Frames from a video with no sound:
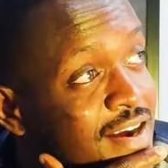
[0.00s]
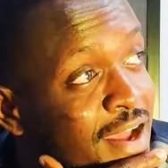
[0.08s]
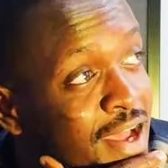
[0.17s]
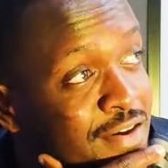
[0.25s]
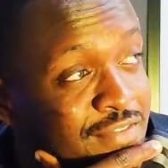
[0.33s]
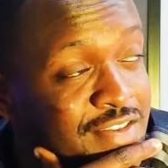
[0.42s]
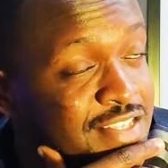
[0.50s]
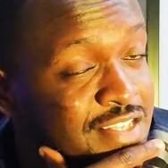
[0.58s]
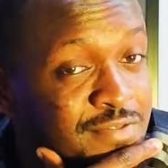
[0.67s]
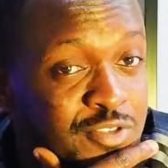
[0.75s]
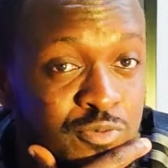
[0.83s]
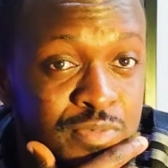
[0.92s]
Kai Havertz
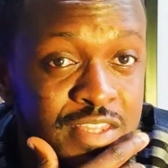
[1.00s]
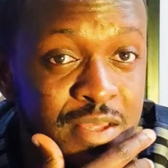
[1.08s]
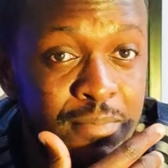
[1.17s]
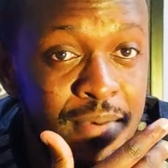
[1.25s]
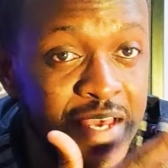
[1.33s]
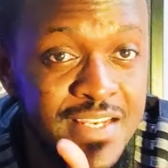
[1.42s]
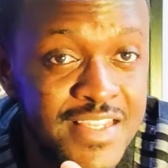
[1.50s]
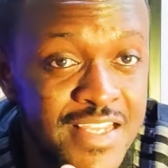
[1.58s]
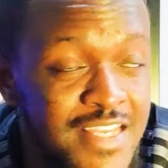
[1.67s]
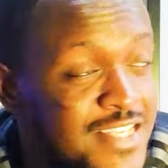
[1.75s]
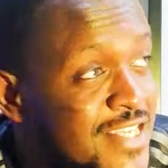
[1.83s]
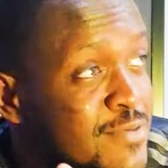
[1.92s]
seems to be the best.
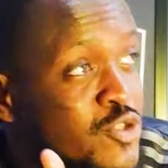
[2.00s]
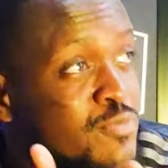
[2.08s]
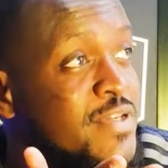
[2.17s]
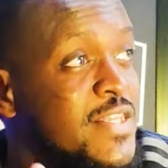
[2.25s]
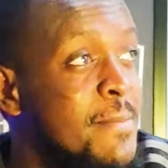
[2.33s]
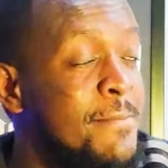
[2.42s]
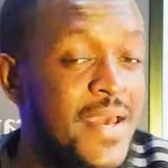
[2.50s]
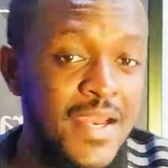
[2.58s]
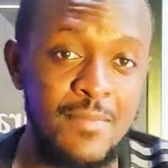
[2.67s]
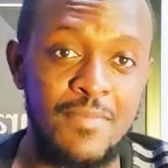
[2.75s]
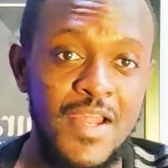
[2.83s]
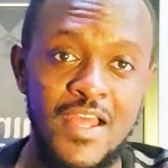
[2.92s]
He seems to be the
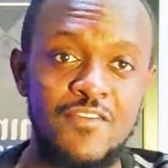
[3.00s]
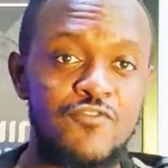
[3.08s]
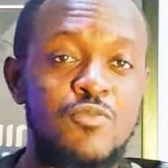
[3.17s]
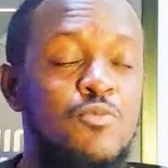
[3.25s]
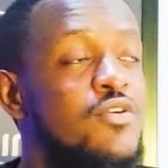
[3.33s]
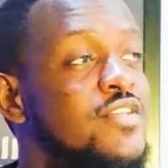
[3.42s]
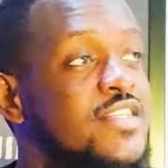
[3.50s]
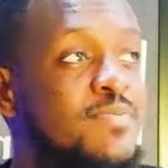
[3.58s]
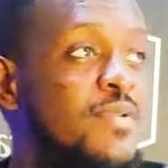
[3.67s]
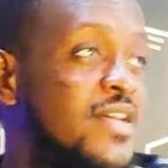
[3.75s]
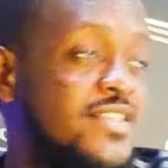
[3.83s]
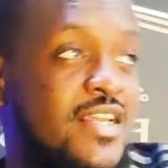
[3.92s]
better player from all
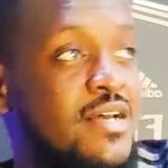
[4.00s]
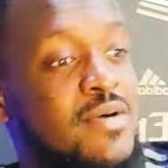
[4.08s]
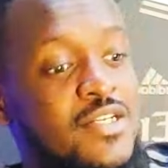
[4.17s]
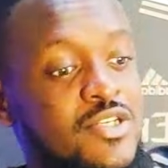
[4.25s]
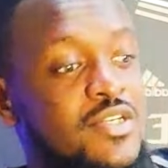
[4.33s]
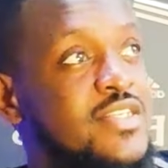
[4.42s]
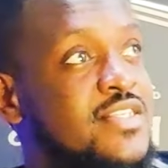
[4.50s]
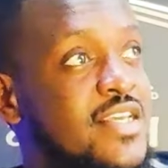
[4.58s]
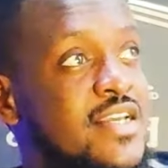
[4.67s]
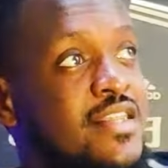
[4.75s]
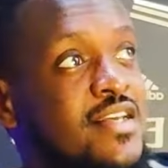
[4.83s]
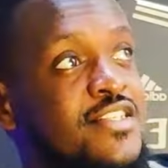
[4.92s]
these players that I'm actually
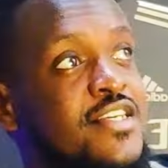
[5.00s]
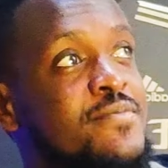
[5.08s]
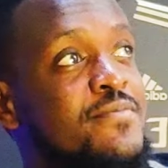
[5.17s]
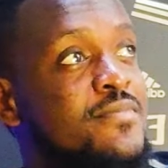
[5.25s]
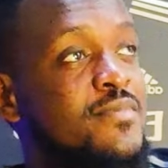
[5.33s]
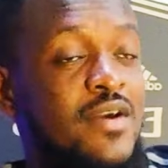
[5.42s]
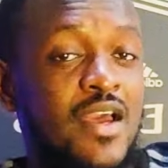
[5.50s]
seeing in the team.